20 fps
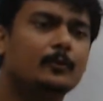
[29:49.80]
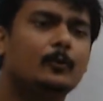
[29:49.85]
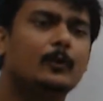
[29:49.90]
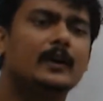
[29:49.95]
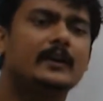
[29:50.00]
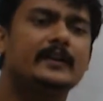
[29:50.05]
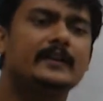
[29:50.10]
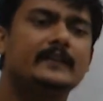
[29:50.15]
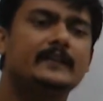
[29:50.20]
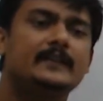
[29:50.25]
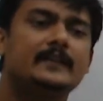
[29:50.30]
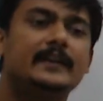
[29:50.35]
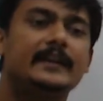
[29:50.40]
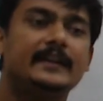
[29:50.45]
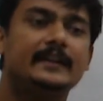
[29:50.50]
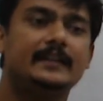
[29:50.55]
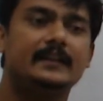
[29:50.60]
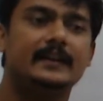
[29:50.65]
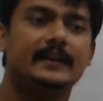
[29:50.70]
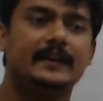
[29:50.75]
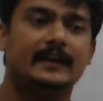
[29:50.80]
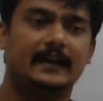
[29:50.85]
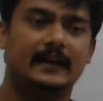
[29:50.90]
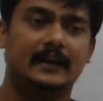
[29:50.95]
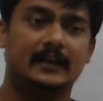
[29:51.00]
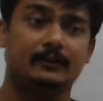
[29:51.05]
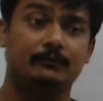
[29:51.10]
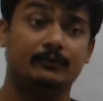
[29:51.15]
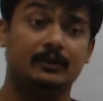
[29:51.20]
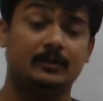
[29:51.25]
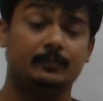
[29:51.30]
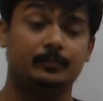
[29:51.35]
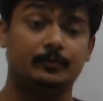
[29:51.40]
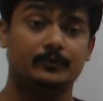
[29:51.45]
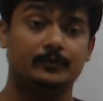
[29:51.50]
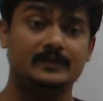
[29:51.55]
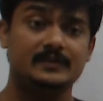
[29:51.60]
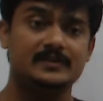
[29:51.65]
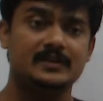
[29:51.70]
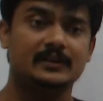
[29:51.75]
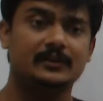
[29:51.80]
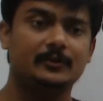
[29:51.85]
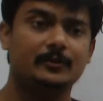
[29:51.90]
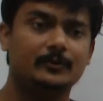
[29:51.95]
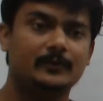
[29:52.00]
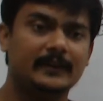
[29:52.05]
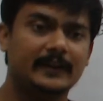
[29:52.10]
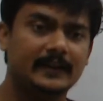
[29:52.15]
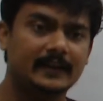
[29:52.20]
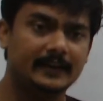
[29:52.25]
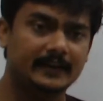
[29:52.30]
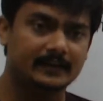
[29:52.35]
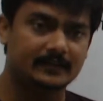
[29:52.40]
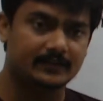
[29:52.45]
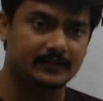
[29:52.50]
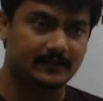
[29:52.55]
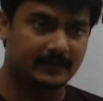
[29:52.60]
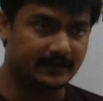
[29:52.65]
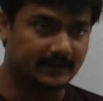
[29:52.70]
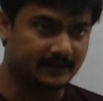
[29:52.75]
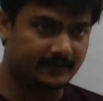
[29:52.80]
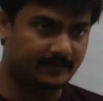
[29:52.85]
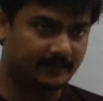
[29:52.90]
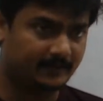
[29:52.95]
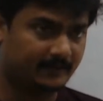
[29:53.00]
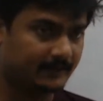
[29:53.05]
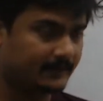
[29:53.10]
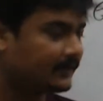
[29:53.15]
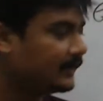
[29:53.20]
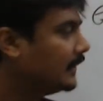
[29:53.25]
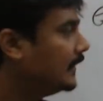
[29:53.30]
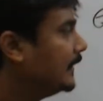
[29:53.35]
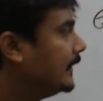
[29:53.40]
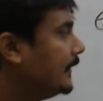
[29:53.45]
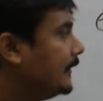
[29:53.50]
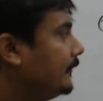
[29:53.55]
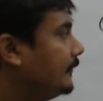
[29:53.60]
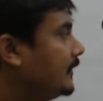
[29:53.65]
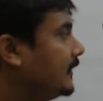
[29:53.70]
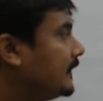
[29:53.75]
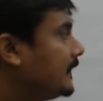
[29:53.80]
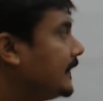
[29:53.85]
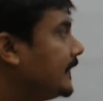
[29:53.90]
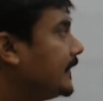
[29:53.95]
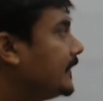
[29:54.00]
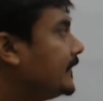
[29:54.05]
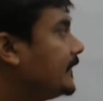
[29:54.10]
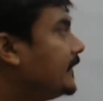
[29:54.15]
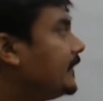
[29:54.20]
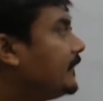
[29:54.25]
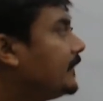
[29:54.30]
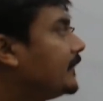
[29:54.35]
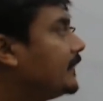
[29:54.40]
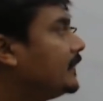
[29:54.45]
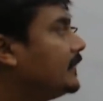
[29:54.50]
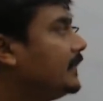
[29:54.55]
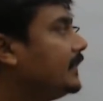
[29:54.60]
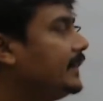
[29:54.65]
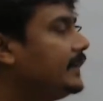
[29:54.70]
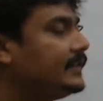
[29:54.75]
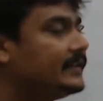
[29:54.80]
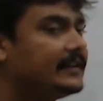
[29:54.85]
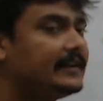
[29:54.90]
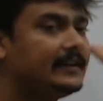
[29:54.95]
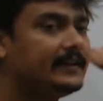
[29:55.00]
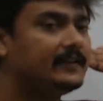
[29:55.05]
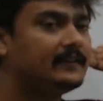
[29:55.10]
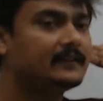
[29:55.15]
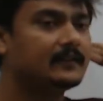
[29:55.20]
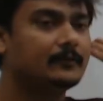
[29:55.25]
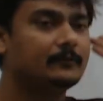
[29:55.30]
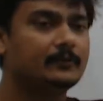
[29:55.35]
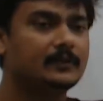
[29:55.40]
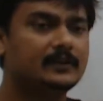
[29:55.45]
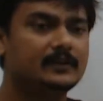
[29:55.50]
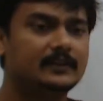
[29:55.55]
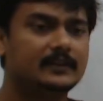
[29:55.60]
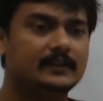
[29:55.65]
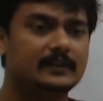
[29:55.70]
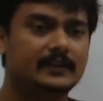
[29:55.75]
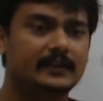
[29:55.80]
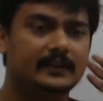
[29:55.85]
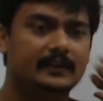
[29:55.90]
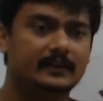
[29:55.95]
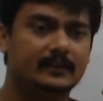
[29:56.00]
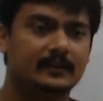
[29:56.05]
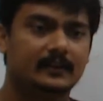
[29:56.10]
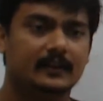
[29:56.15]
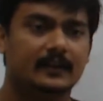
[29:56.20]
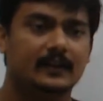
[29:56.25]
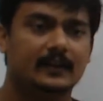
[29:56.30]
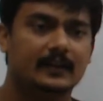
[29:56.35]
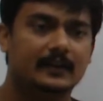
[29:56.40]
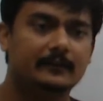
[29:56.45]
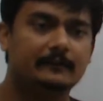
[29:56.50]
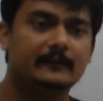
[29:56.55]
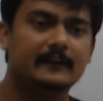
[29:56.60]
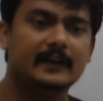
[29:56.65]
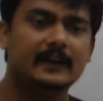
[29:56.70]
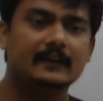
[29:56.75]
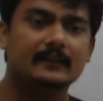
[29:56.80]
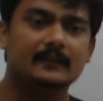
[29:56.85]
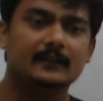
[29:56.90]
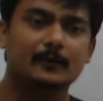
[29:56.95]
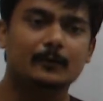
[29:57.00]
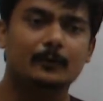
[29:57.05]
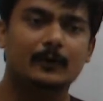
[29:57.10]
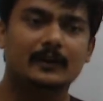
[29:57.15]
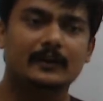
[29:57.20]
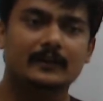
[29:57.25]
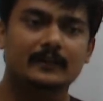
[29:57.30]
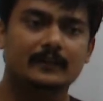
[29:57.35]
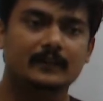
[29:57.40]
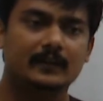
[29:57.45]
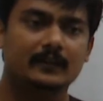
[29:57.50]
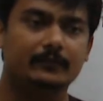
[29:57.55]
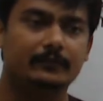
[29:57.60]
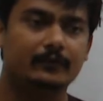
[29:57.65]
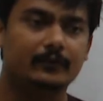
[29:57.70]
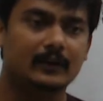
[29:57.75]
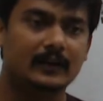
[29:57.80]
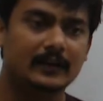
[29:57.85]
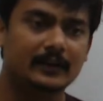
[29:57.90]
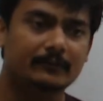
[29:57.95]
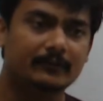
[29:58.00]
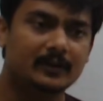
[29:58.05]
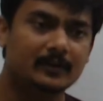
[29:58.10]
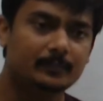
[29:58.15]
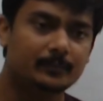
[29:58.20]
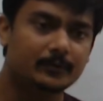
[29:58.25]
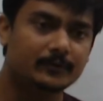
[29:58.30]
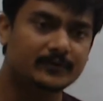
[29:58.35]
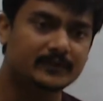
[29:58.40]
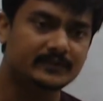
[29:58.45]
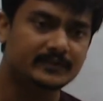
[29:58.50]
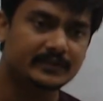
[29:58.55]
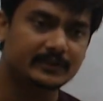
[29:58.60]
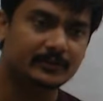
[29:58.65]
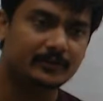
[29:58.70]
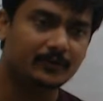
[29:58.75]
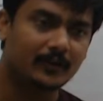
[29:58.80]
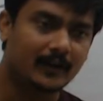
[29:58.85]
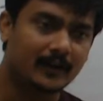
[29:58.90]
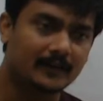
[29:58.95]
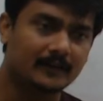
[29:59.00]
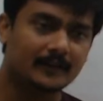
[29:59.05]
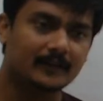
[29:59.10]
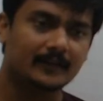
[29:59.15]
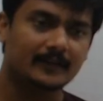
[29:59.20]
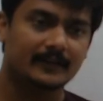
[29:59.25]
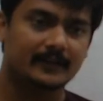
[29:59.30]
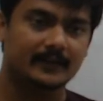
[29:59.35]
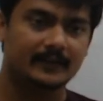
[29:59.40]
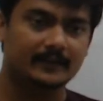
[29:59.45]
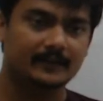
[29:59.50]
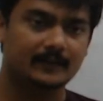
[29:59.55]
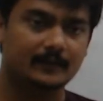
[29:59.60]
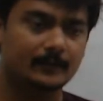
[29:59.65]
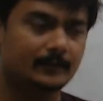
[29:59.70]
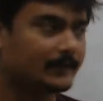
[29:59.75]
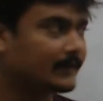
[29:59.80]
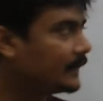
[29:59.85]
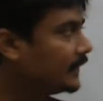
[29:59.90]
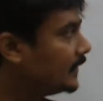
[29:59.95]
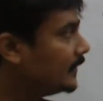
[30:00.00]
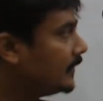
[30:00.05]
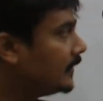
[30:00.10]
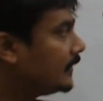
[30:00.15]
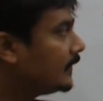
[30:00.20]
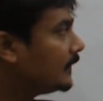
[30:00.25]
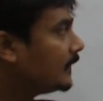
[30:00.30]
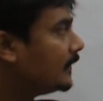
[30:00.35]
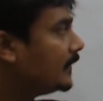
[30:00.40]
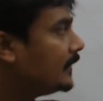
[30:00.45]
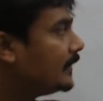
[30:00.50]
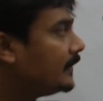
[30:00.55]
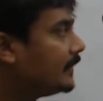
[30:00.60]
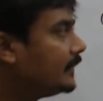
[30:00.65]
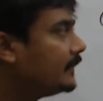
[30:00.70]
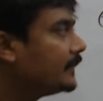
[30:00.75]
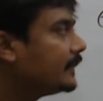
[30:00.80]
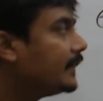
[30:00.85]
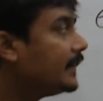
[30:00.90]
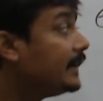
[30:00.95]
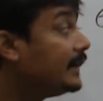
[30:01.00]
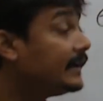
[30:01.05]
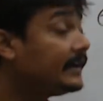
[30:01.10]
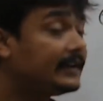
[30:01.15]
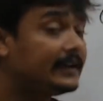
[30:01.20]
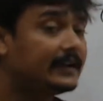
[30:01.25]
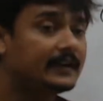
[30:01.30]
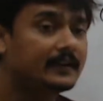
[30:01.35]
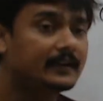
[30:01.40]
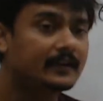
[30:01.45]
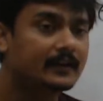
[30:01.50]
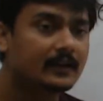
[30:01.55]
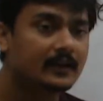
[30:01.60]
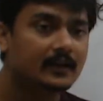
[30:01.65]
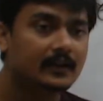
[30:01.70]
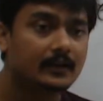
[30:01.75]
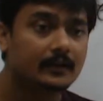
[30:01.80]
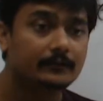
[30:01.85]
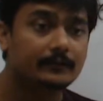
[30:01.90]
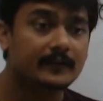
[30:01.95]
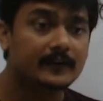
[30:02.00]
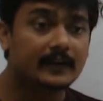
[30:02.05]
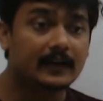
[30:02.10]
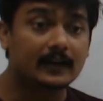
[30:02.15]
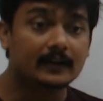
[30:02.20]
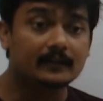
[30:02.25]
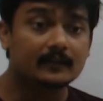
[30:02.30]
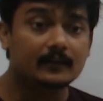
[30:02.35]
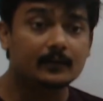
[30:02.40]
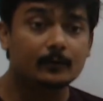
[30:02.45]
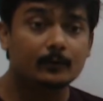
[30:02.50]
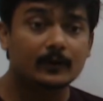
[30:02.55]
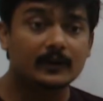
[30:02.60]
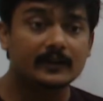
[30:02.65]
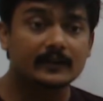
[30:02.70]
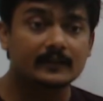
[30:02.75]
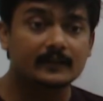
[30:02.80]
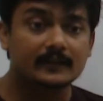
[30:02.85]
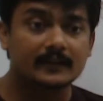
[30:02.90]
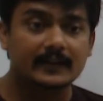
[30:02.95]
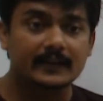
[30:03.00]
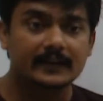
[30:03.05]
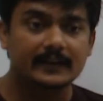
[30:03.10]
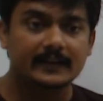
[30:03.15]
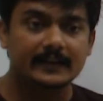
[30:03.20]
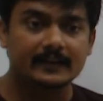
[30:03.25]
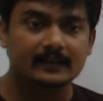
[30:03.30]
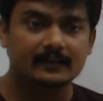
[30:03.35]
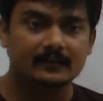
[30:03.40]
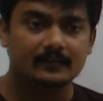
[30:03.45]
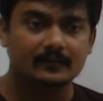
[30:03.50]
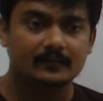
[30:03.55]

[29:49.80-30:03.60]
you what is T3, are you in a position to tell it? Yes, you will say that sir, T3 is our 30. If I ask you what is T4, are you in a position to answer it? Yes, you say that sir, it is 18. If I ask you what is T10,